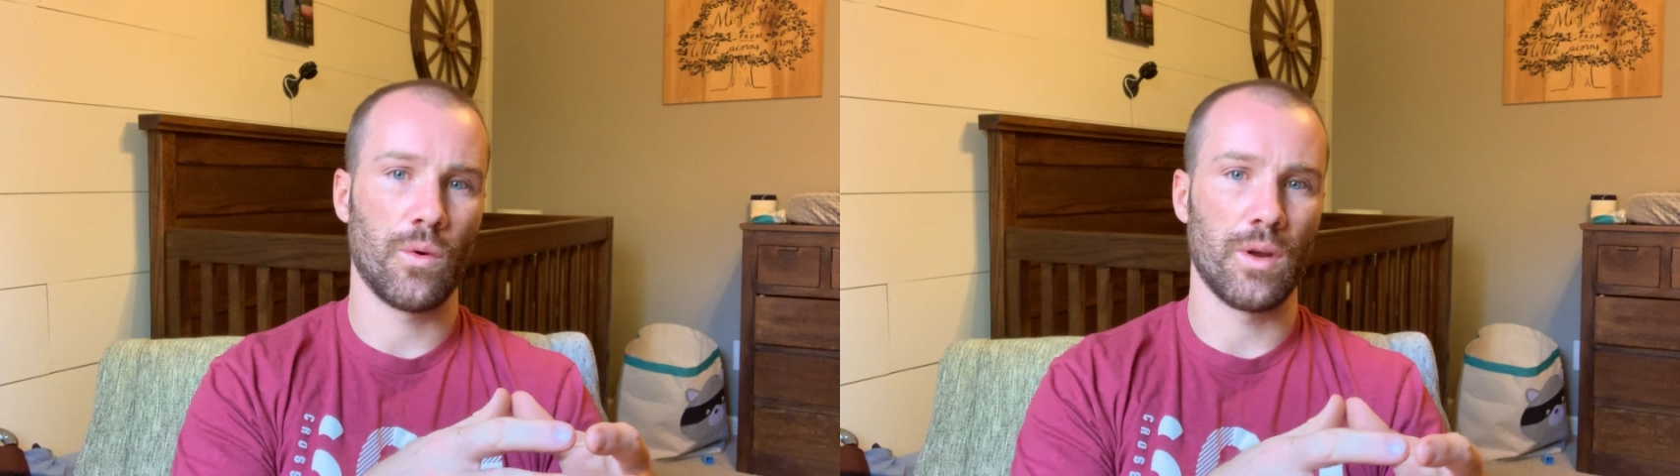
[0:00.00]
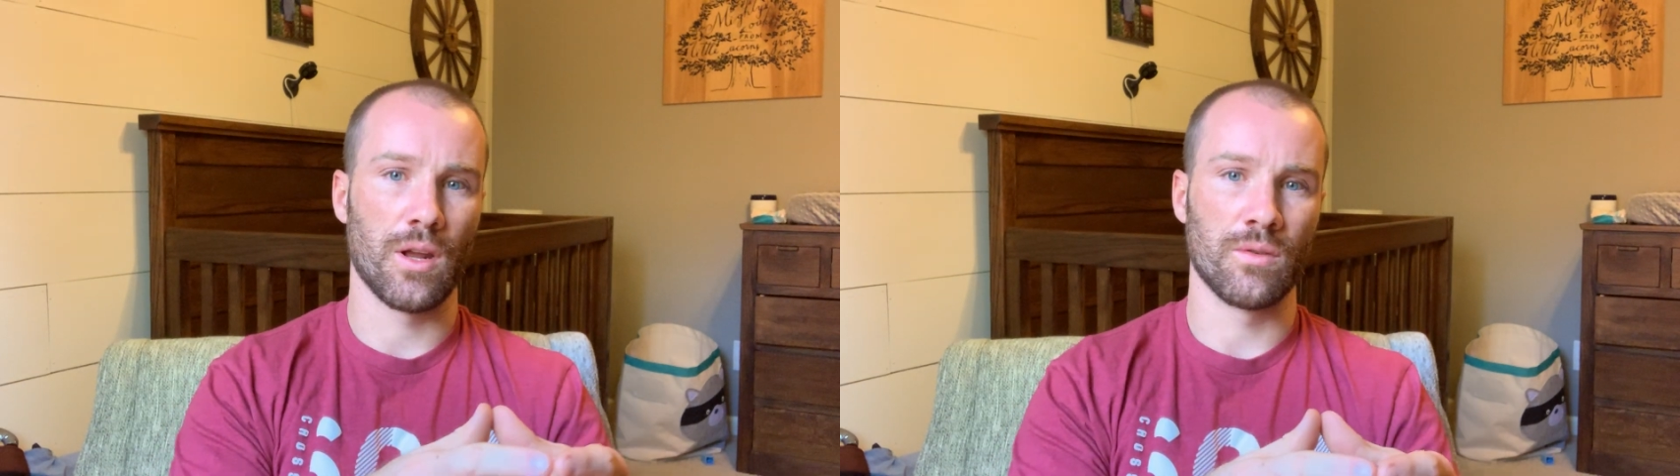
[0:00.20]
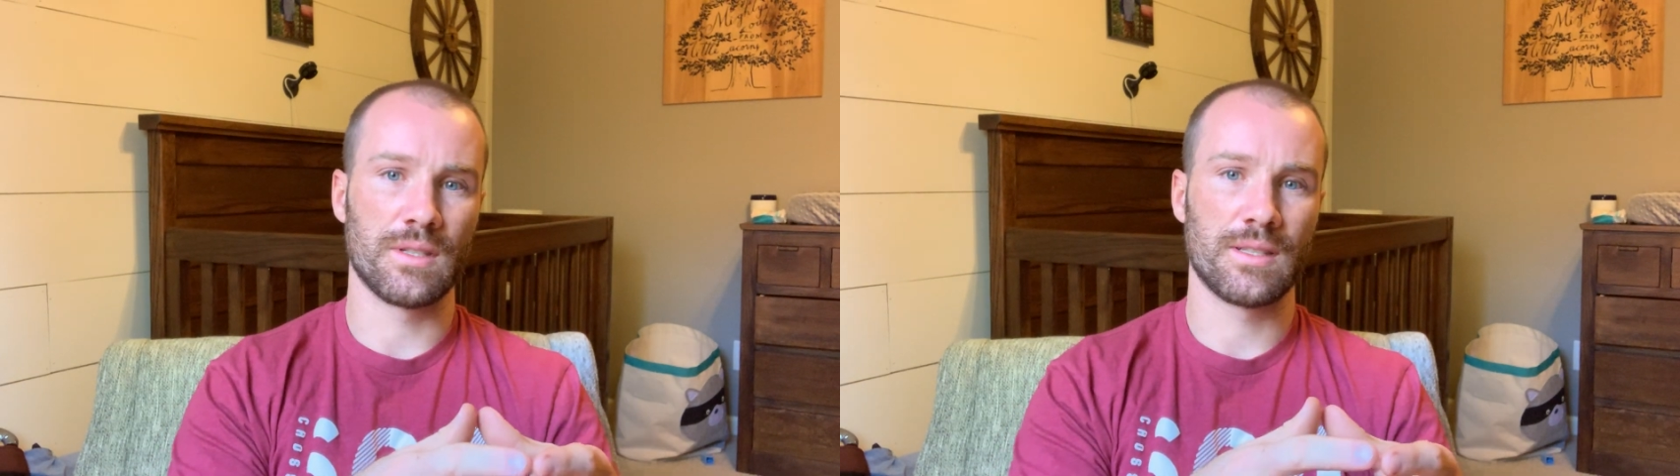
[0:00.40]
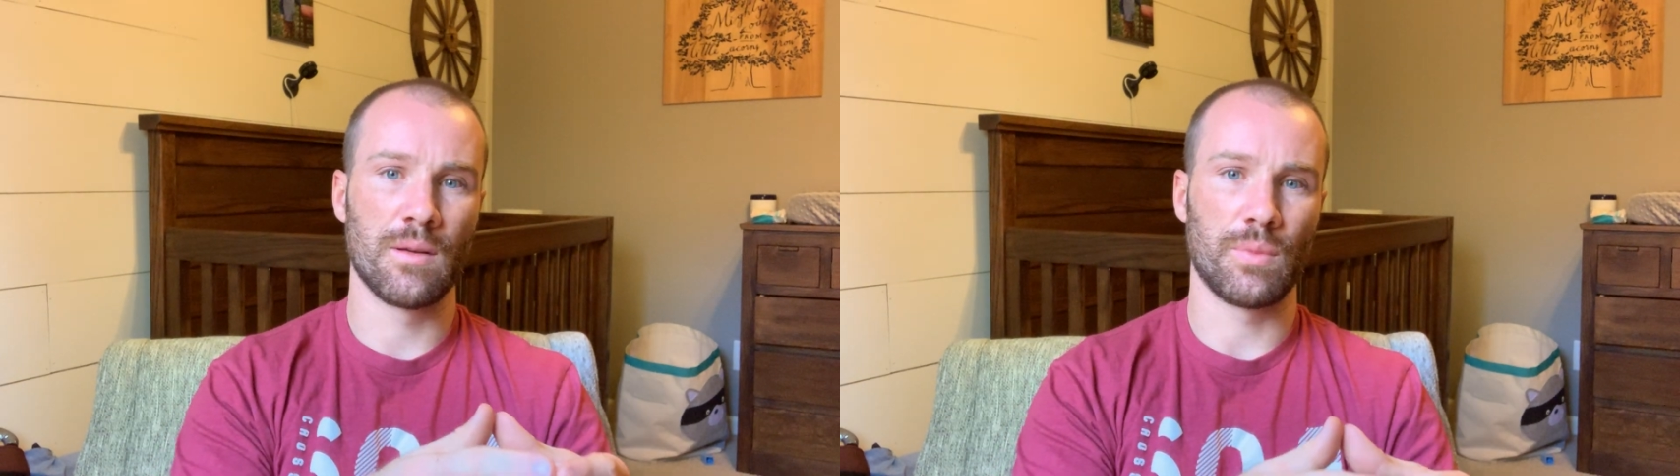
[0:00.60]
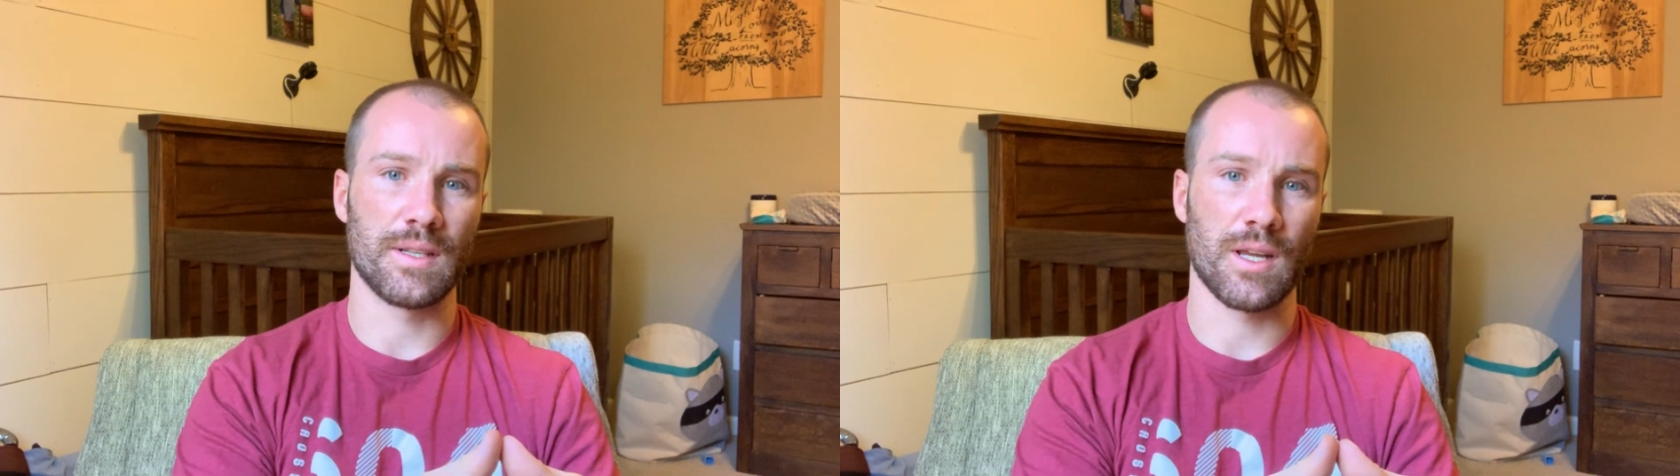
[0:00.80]
we don't
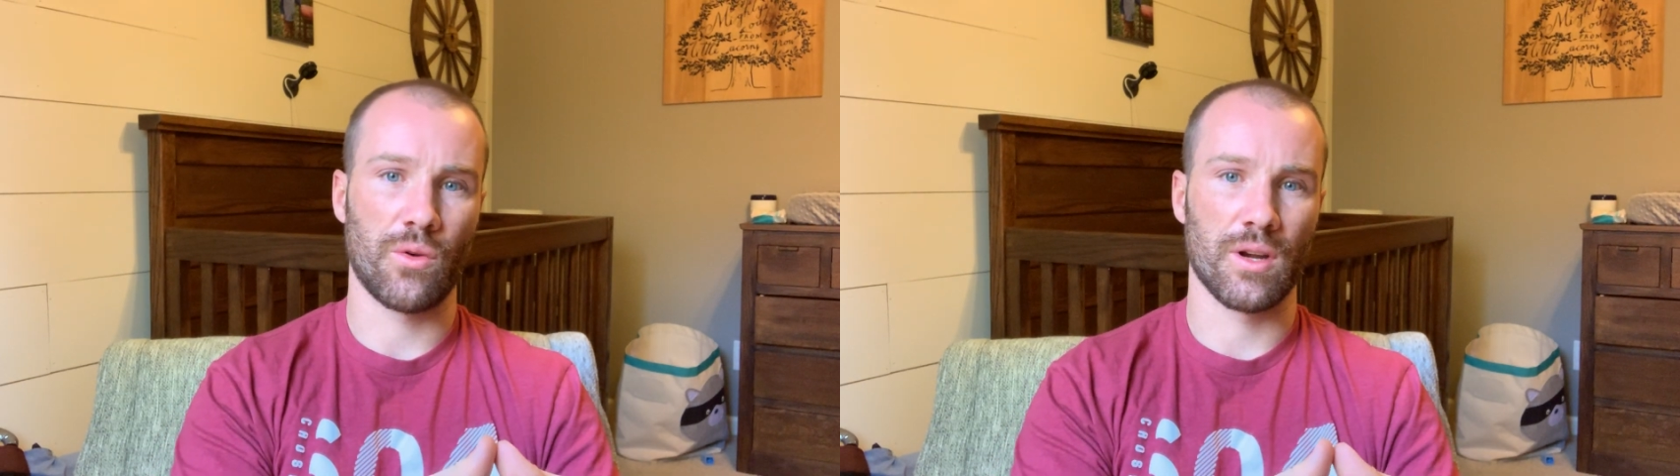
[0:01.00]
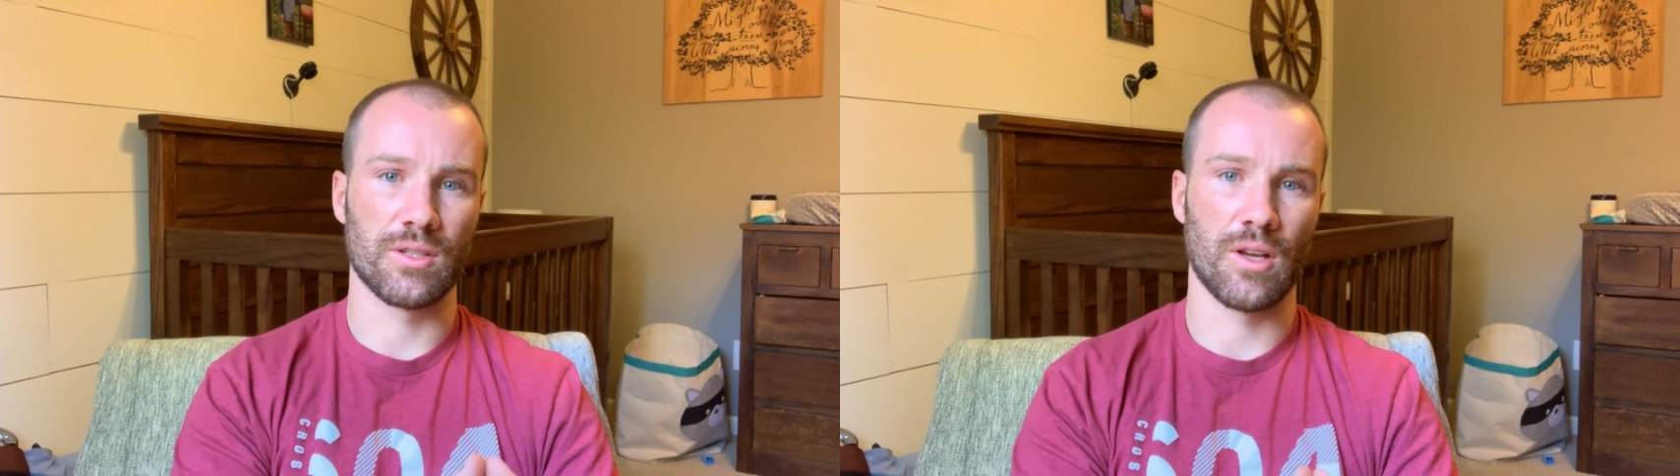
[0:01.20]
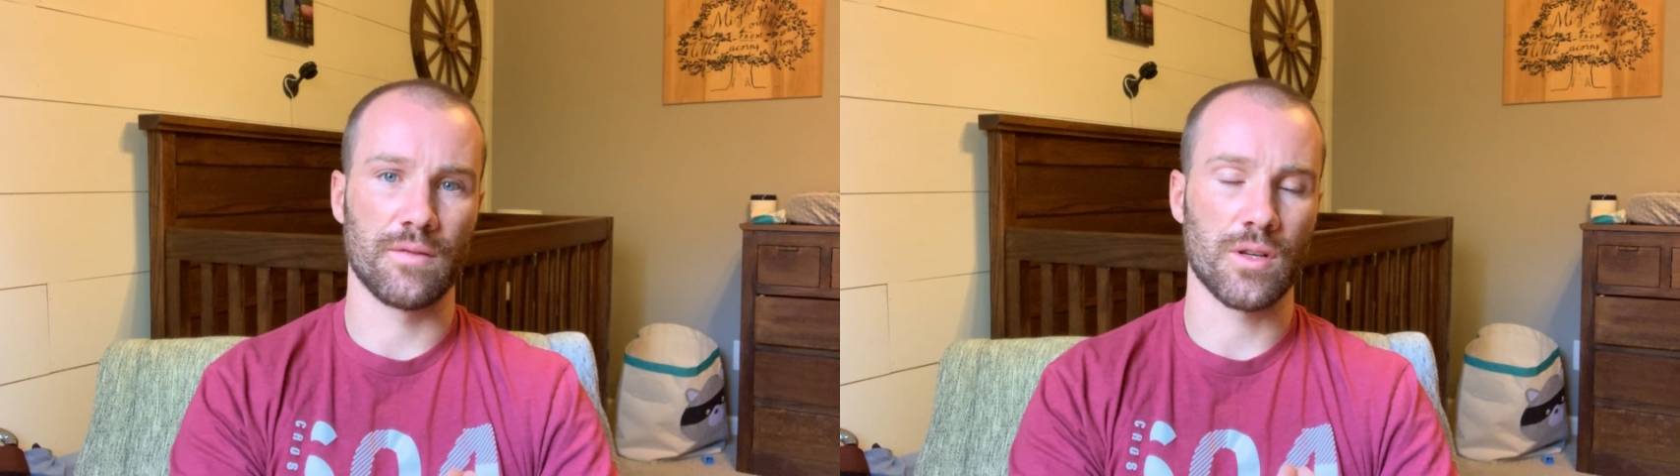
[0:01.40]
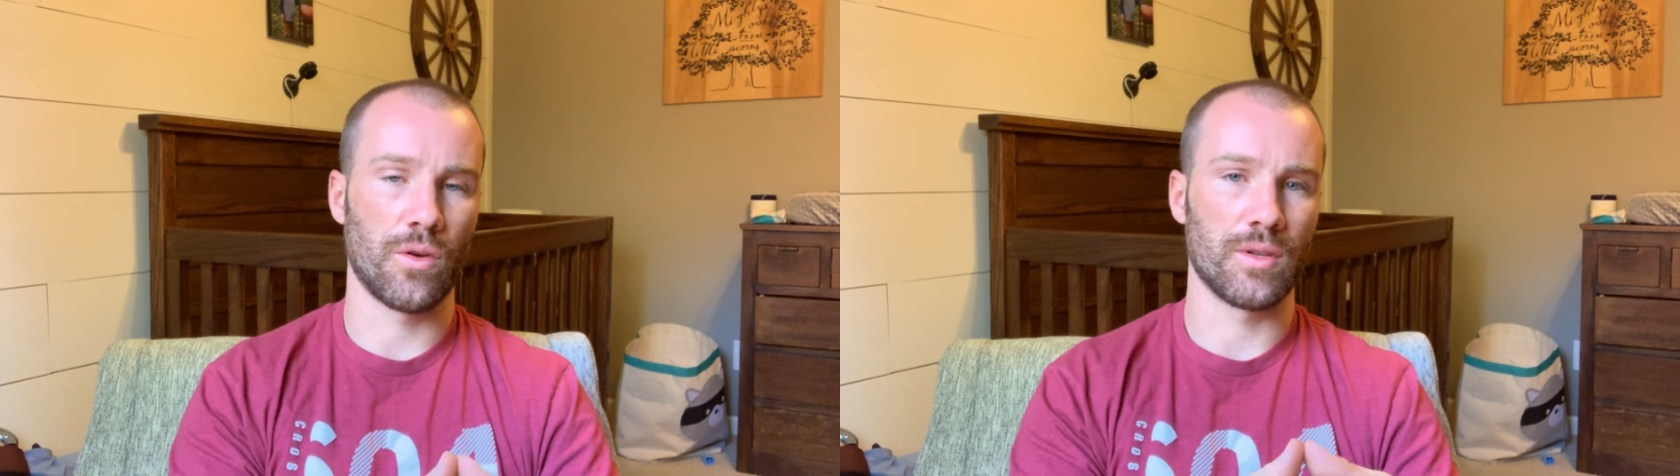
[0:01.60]
simply say to ourselves, oh,